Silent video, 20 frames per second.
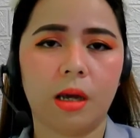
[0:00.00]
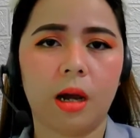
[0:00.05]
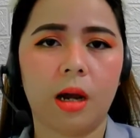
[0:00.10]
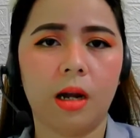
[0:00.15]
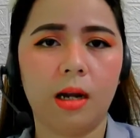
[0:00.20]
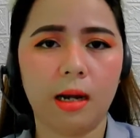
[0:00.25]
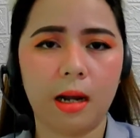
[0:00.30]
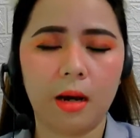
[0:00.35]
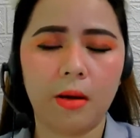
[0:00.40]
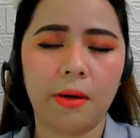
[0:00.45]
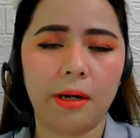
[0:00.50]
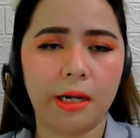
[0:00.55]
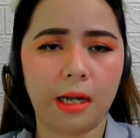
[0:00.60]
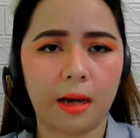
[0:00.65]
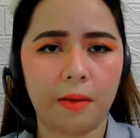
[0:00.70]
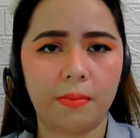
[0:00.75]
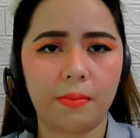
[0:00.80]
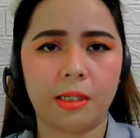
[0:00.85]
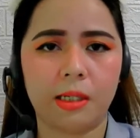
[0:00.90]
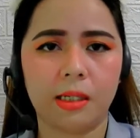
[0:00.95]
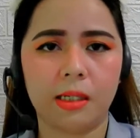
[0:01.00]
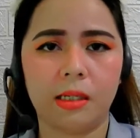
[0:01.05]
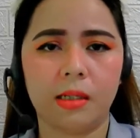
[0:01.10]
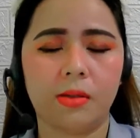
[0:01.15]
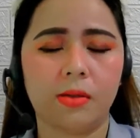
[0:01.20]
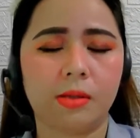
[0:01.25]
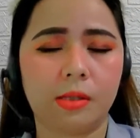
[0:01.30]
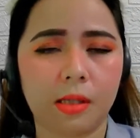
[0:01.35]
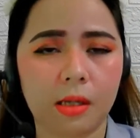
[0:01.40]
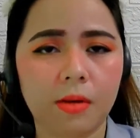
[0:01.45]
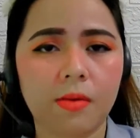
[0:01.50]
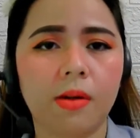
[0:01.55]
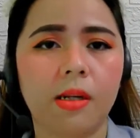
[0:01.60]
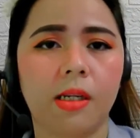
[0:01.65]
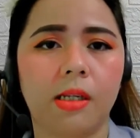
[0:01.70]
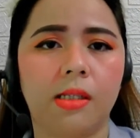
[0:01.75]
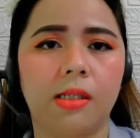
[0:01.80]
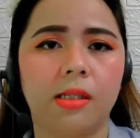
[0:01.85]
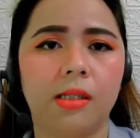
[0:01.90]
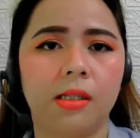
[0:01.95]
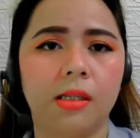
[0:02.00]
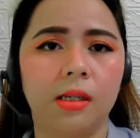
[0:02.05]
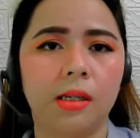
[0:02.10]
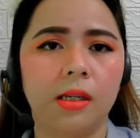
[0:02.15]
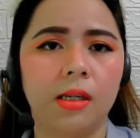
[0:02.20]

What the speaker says: are now adapted into series.